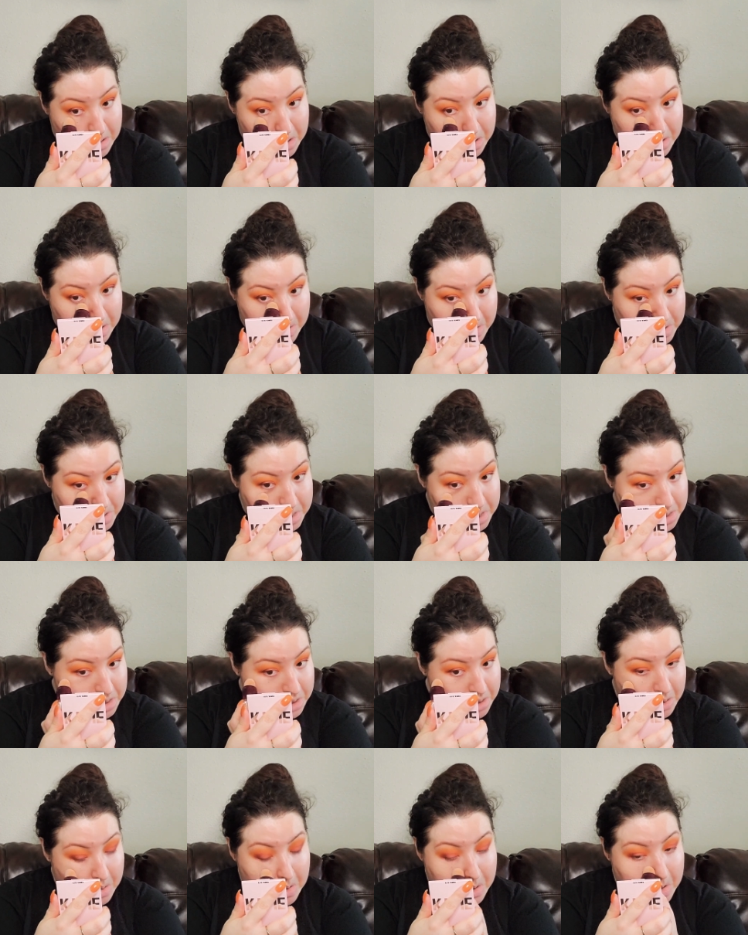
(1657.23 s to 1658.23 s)
So she's
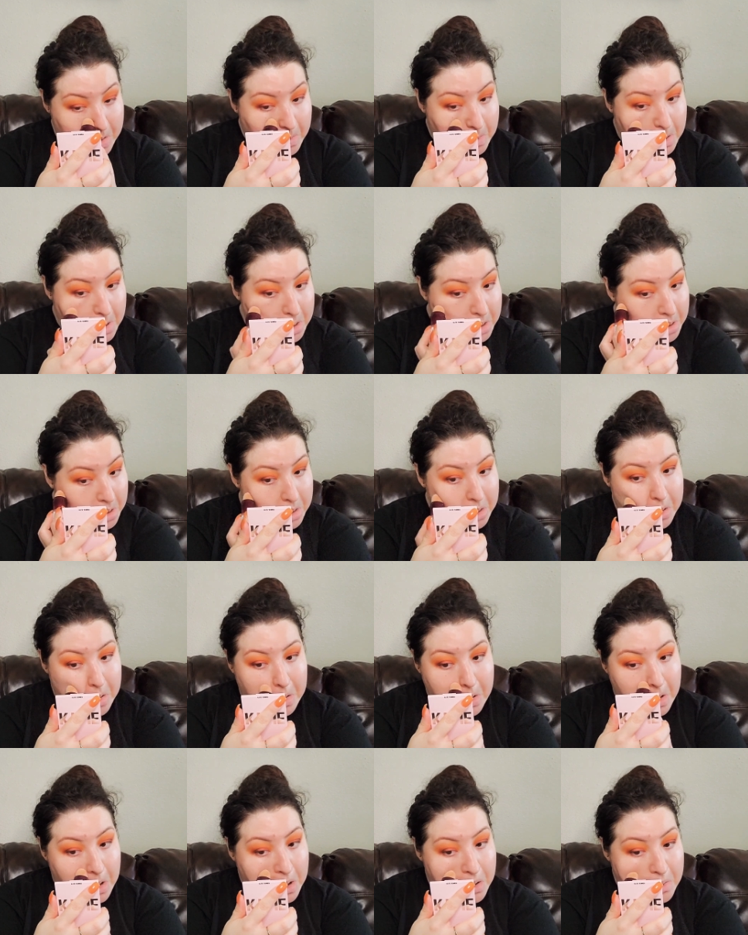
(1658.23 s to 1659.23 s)
the only one I knew.
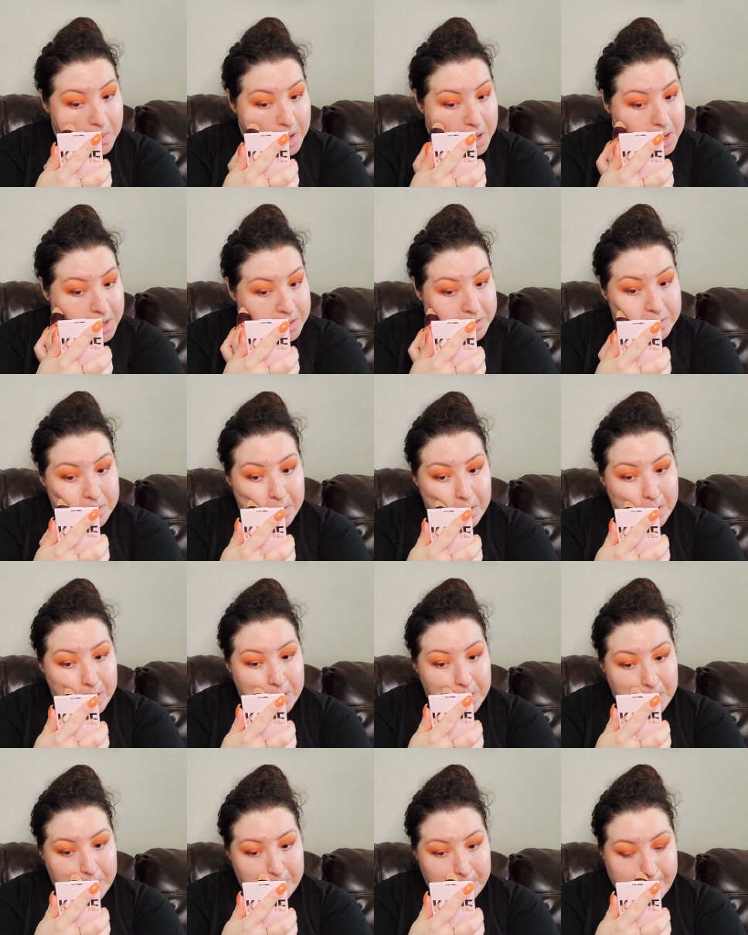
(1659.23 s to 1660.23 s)
Oh, and you
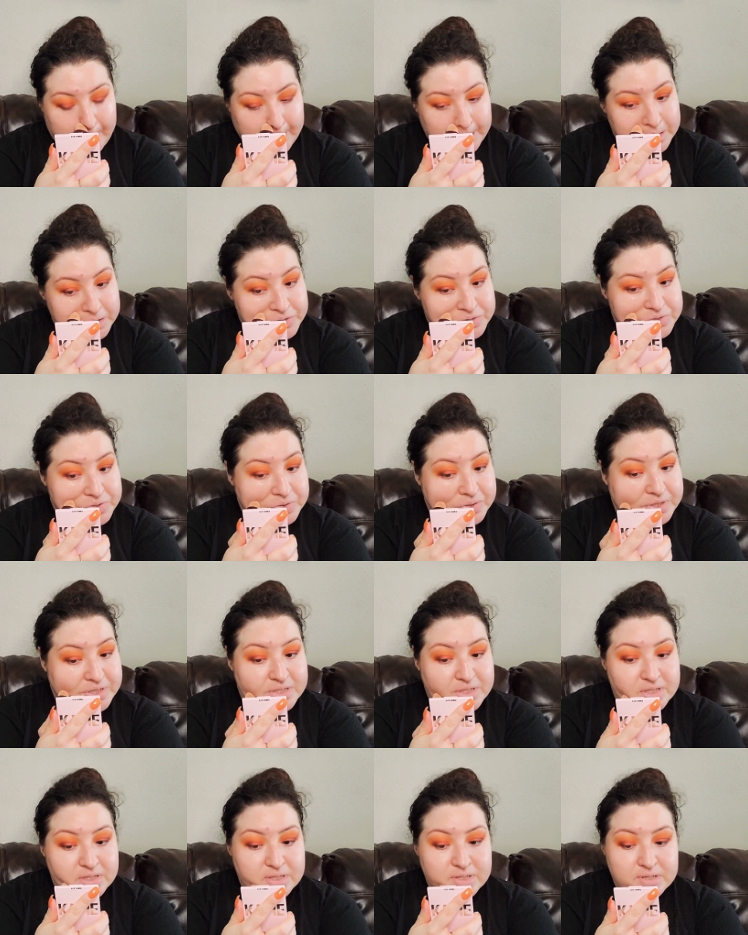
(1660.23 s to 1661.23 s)
know, Victor's two
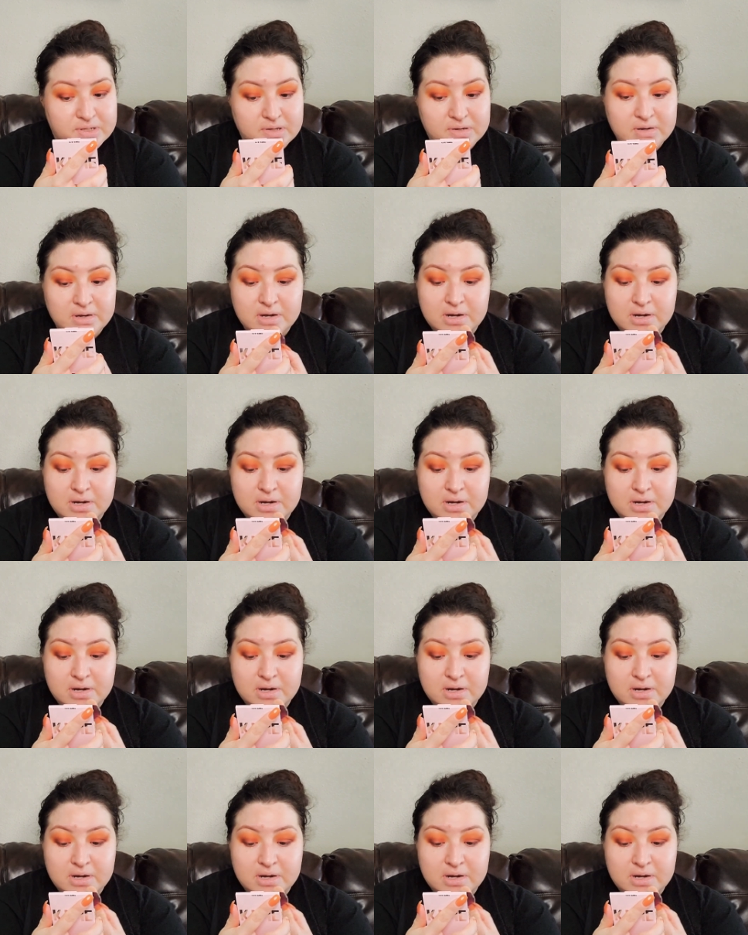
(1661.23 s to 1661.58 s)
cousins